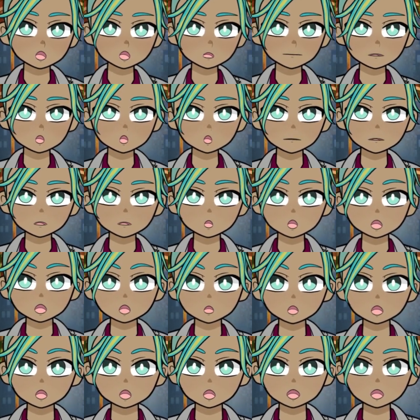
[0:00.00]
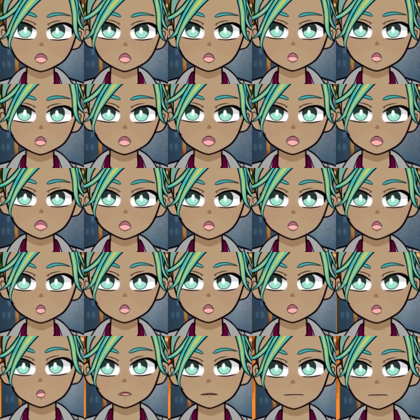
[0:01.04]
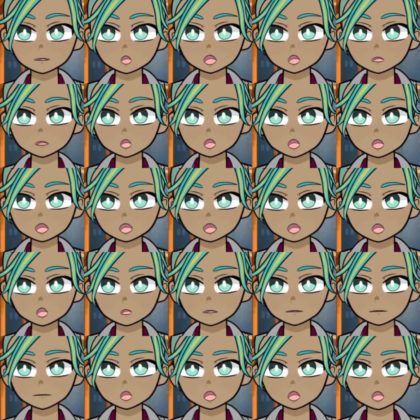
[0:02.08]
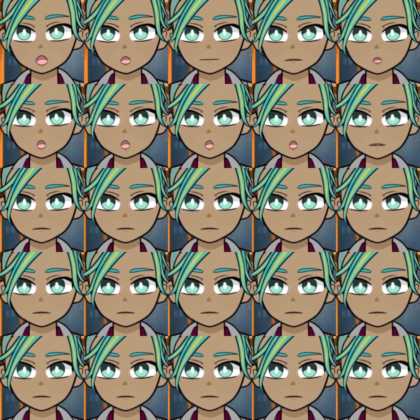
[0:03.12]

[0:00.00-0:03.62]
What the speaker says: form specific legendary action, Manipulating Maestro.